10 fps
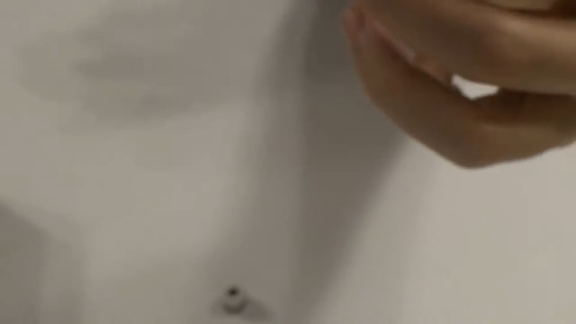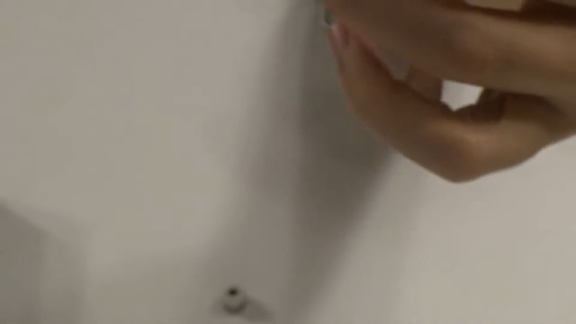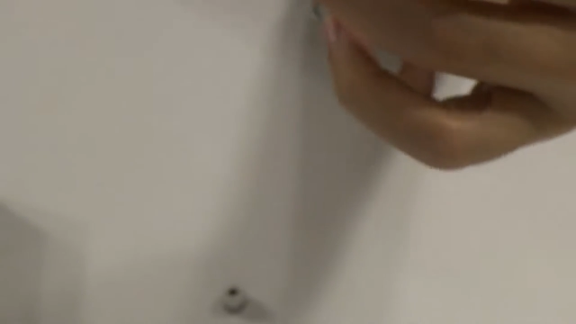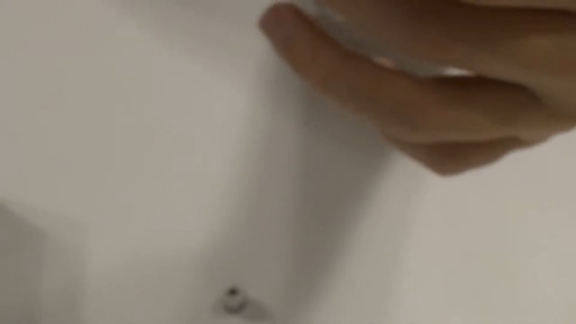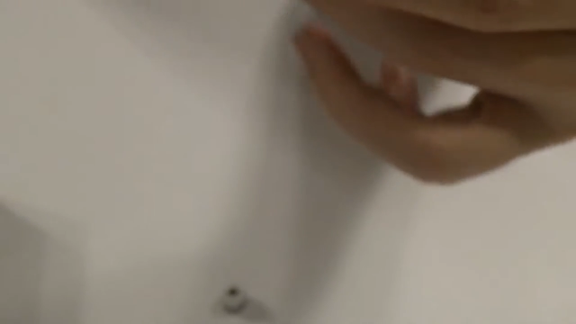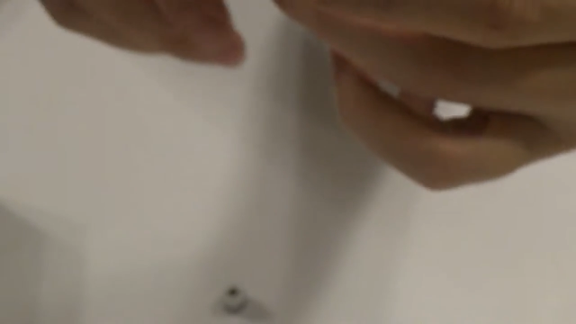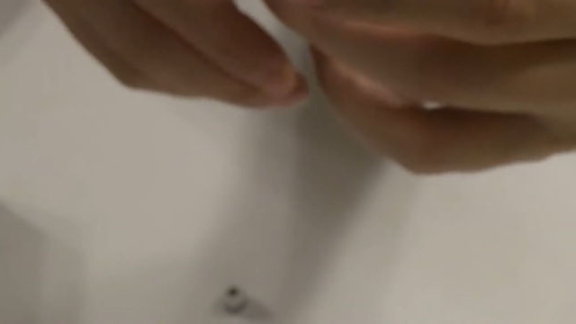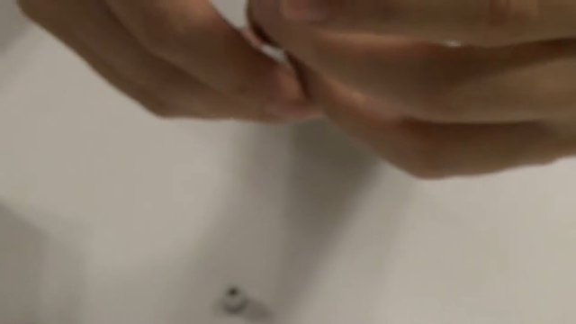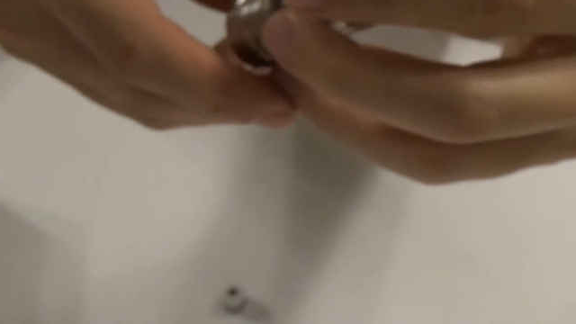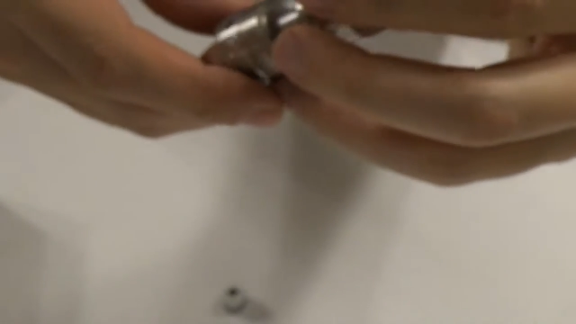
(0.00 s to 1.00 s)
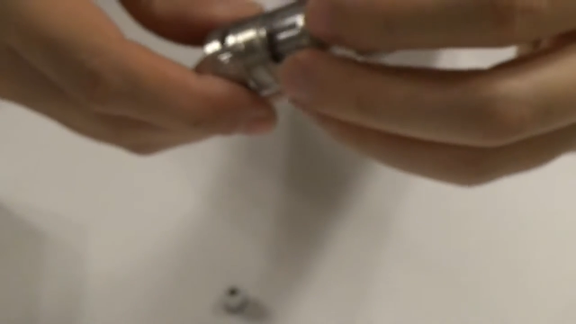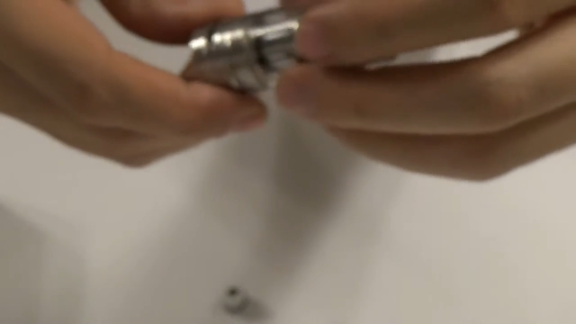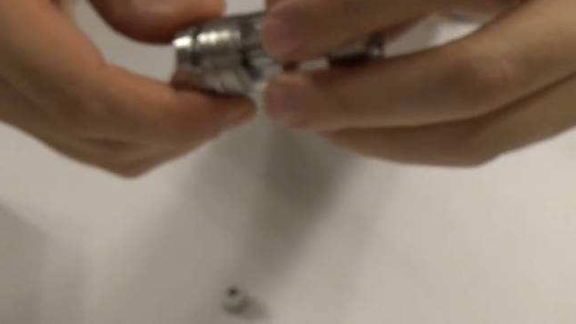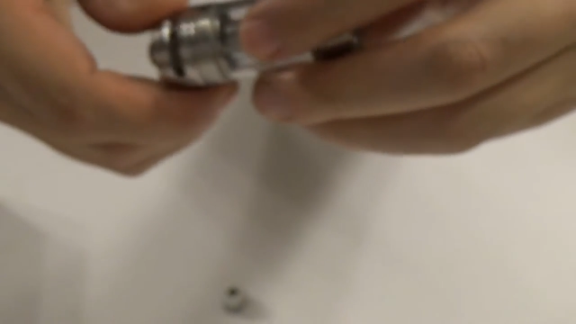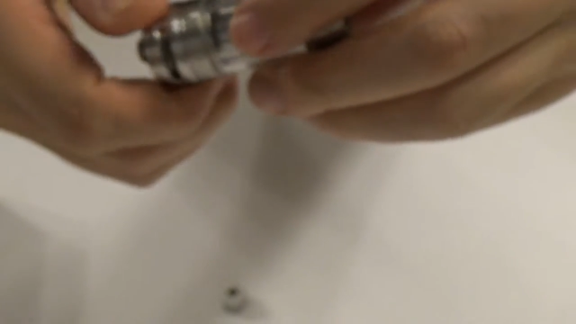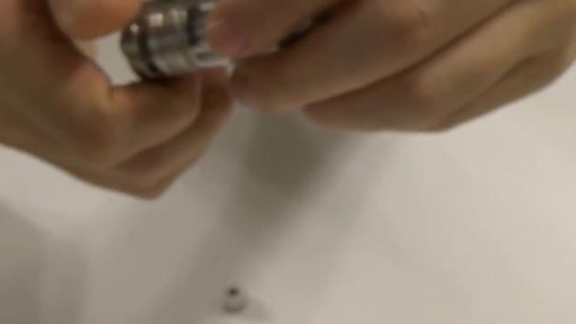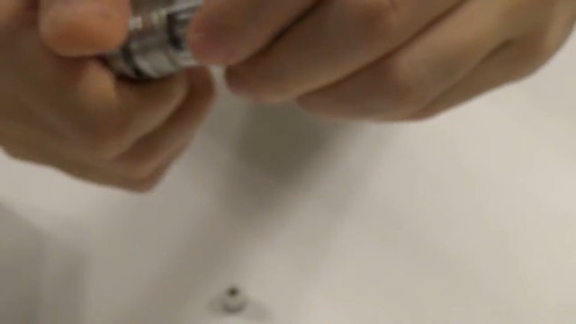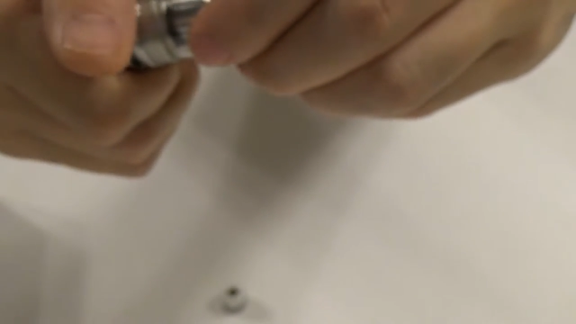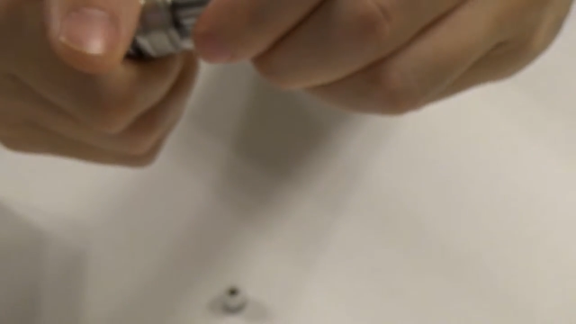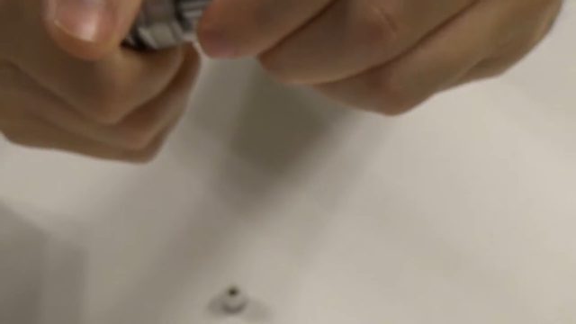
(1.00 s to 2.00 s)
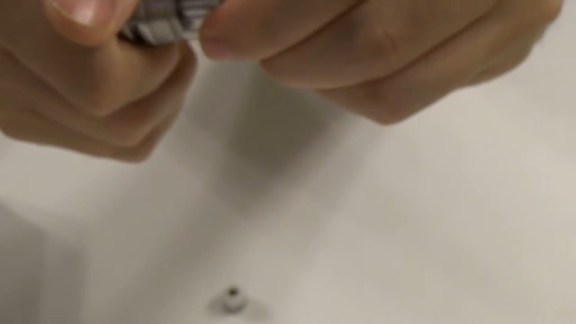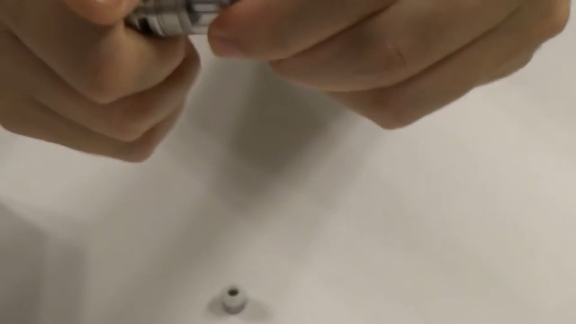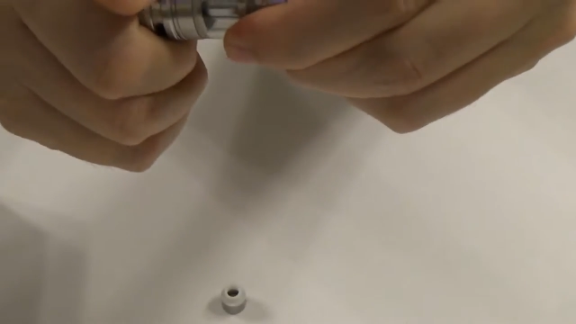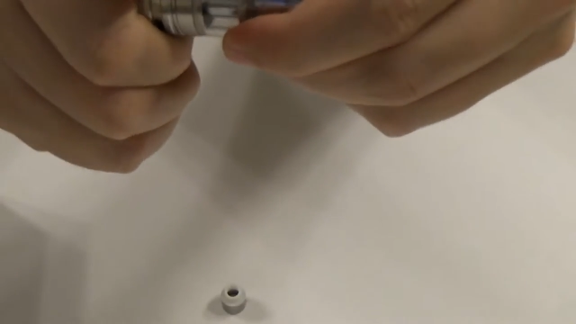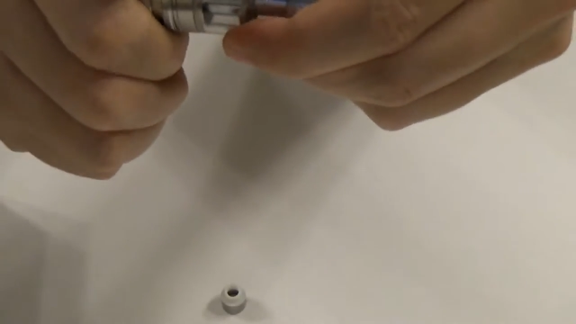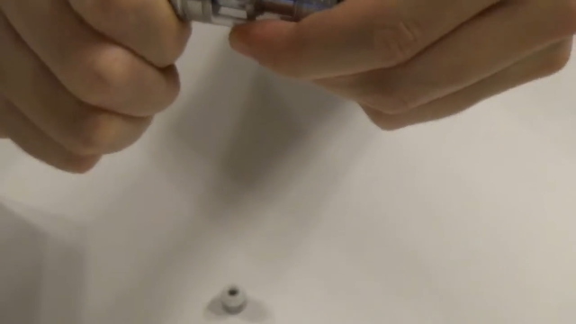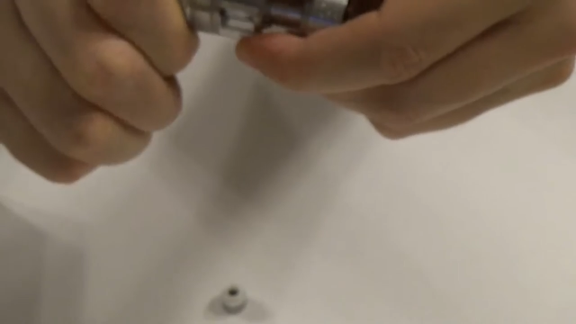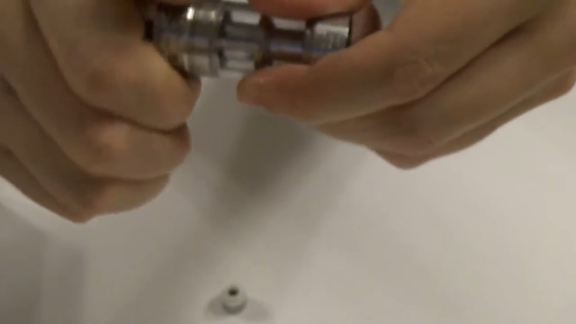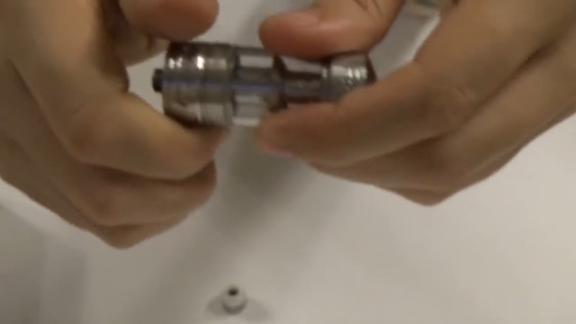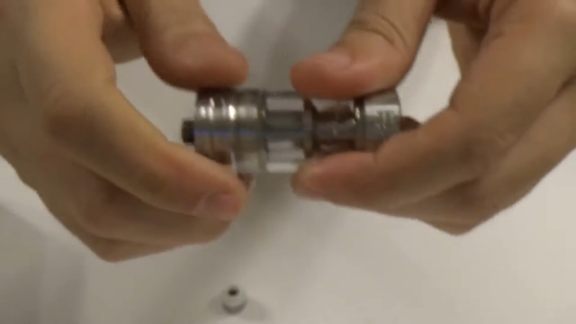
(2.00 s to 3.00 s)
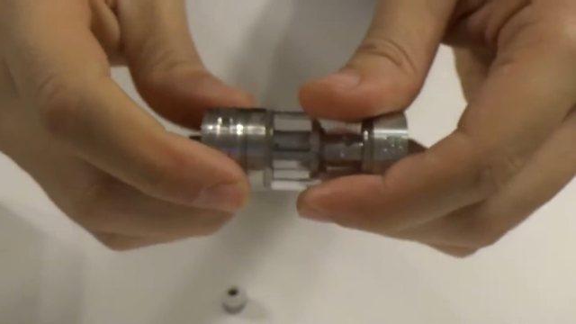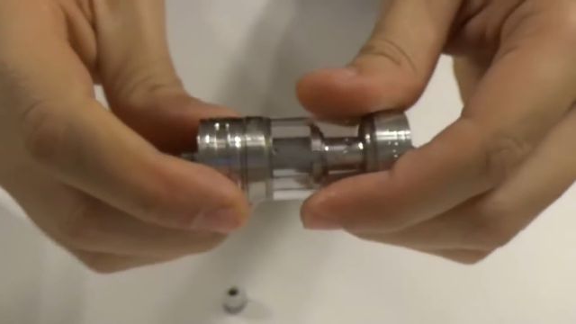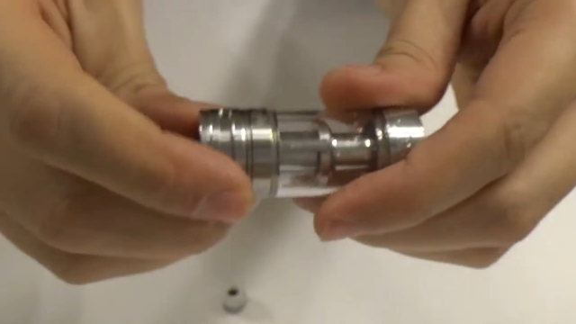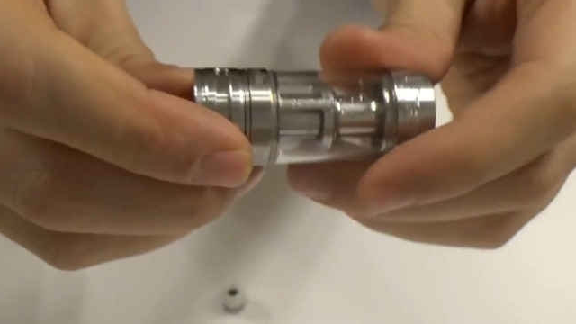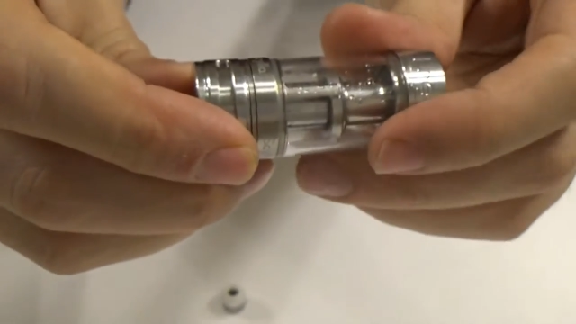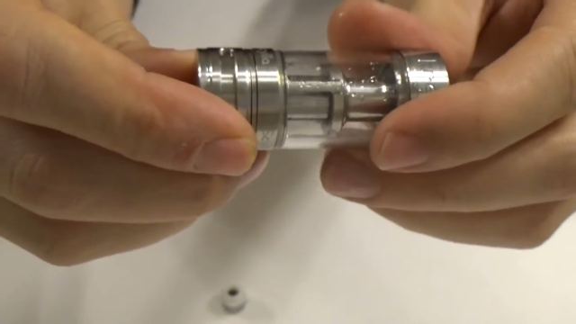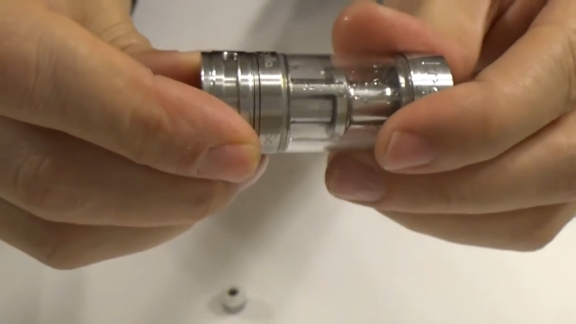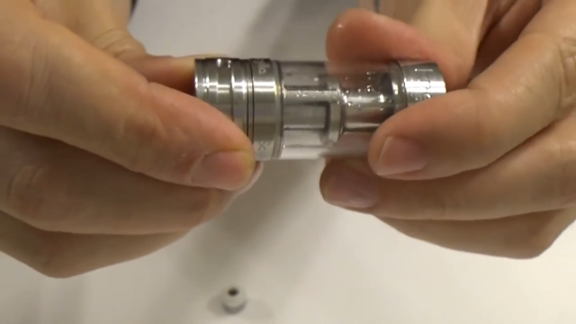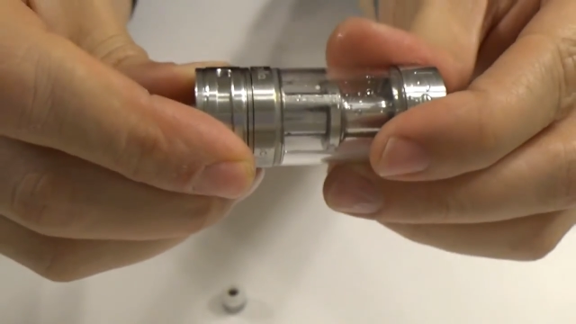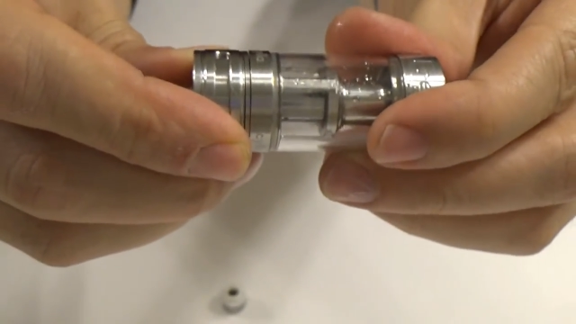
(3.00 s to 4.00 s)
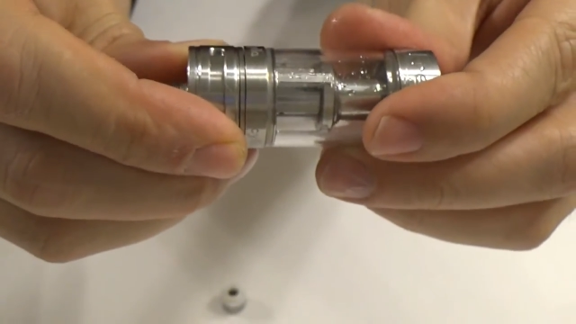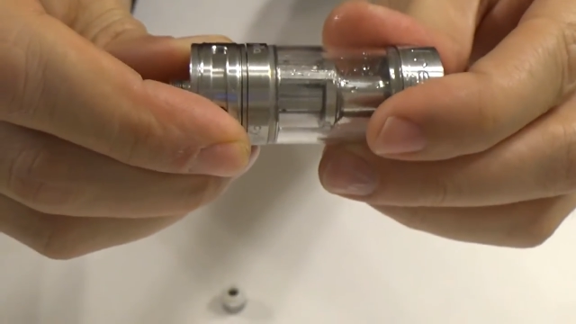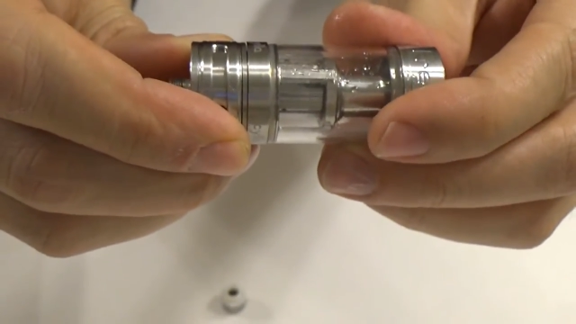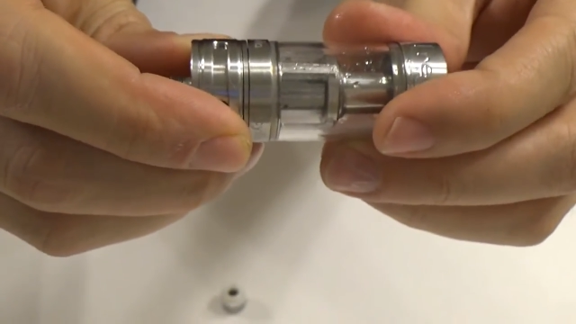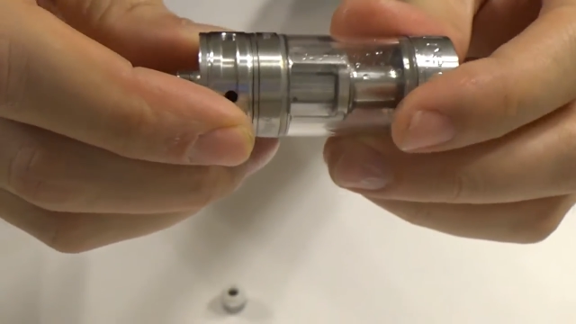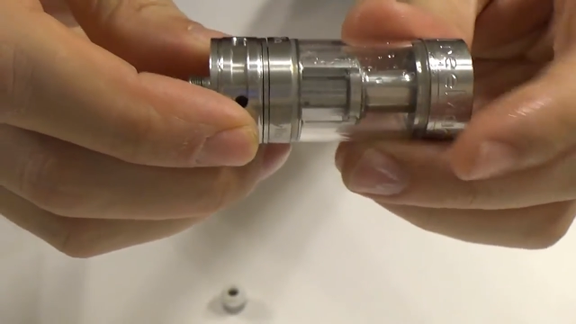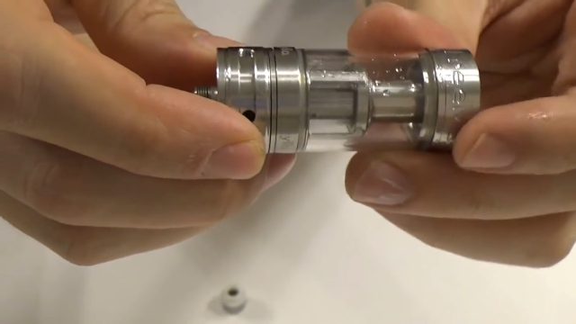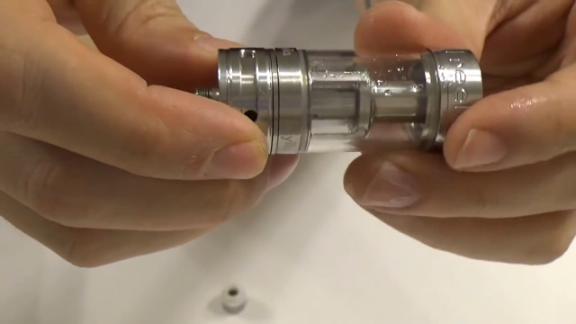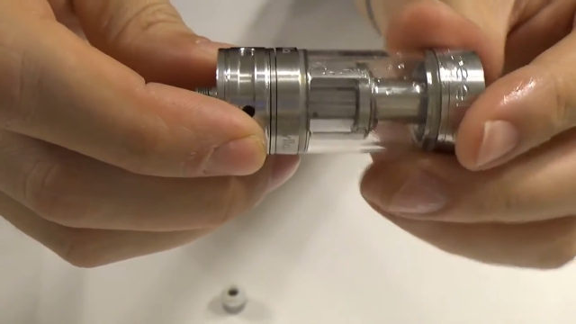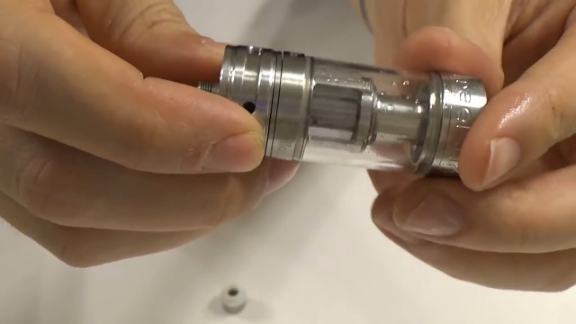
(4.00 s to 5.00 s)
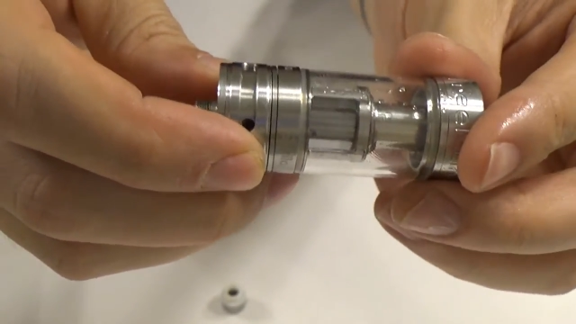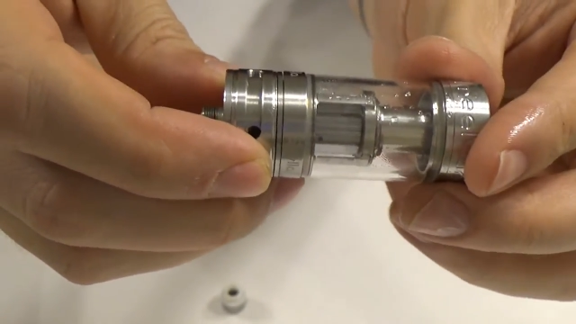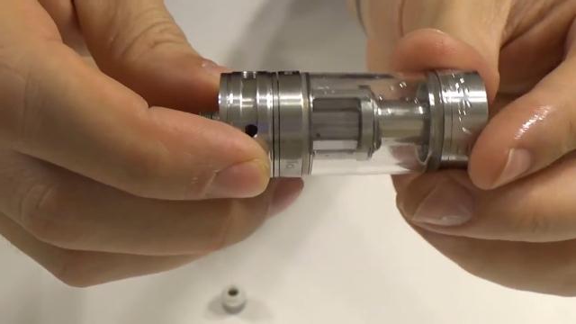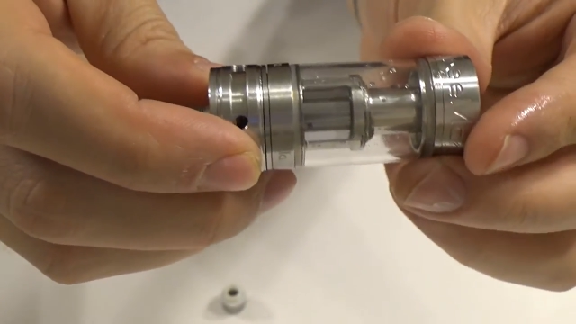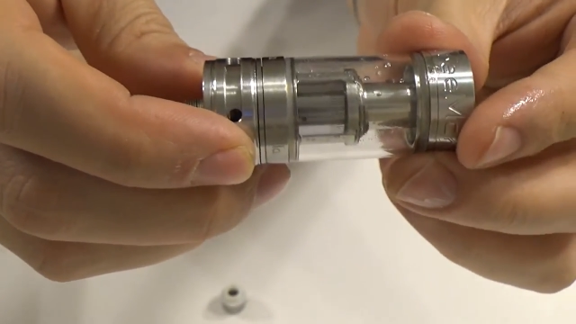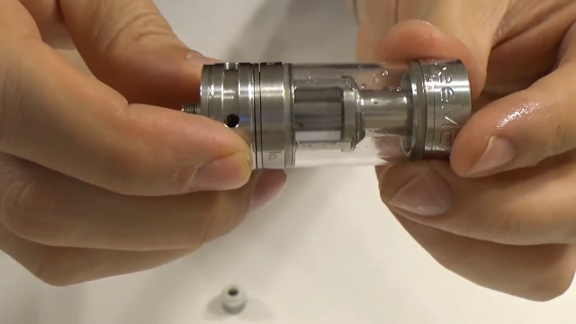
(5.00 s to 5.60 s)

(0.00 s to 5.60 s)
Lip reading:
No face is visible, so there are no lips to read.